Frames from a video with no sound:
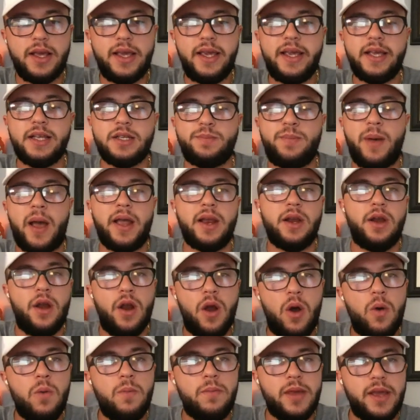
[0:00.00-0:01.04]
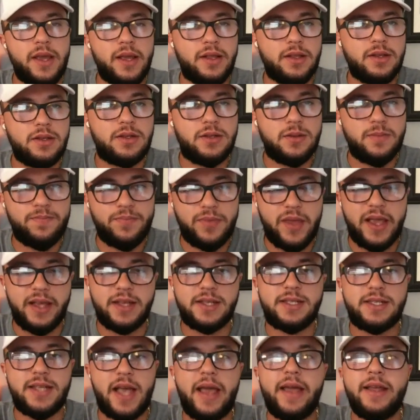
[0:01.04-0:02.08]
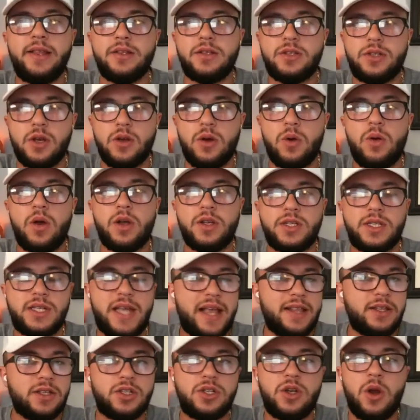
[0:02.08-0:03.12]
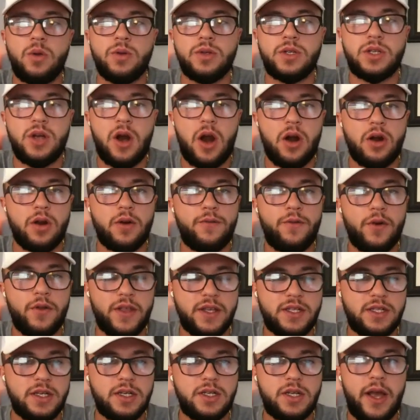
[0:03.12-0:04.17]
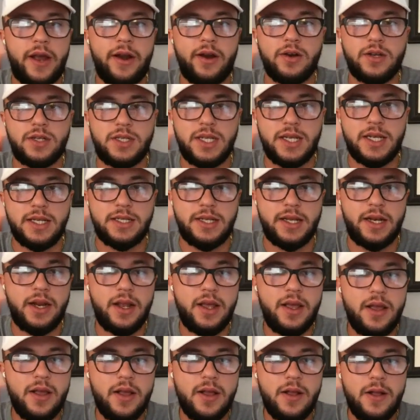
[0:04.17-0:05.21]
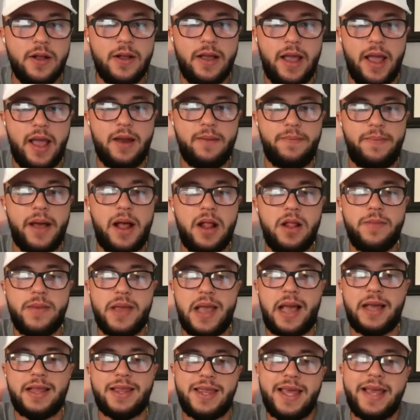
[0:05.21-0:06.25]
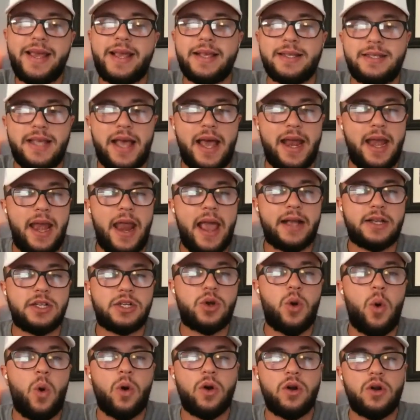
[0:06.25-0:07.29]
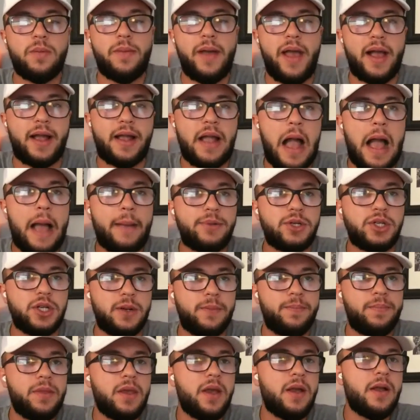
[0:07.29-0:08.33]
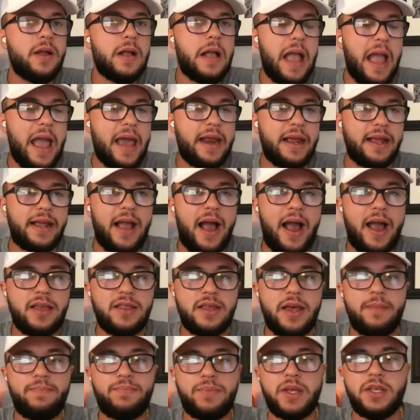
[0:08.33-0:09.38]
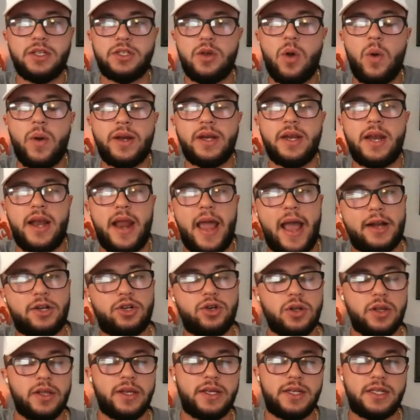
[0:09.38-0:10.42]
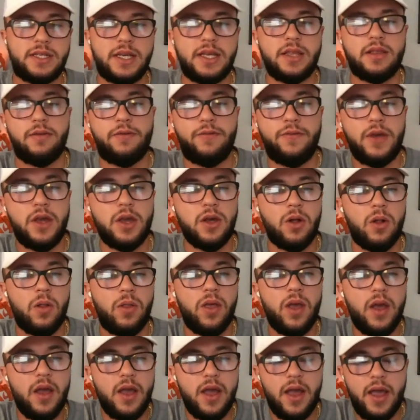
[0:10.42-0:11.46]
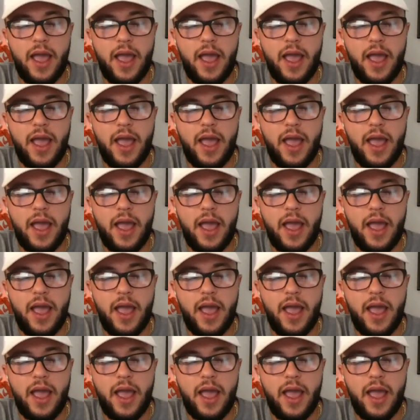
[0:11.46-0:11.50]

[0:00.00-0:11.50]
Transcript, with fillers: He is by no means a set in so a set in stone starter for this entire season. And Bellamy, I think, is that next cornerback option and a guy that is going to naturally see the field.